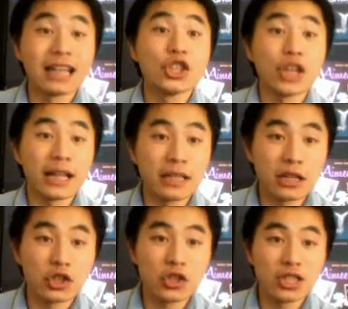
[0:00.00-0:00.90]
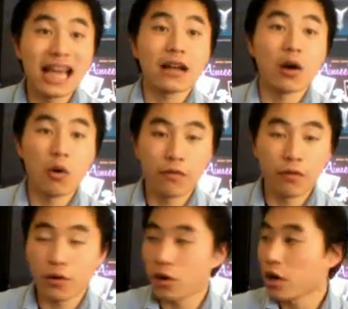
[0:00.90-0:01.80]
agenda to take
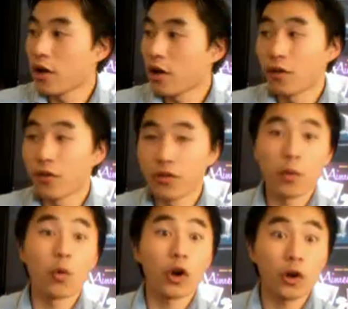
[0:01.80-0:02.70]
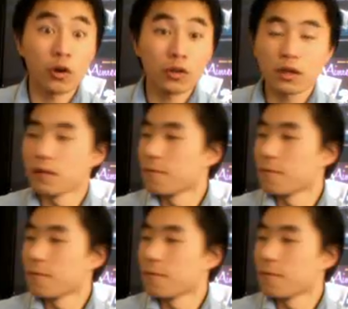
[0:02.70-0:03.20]
over the world.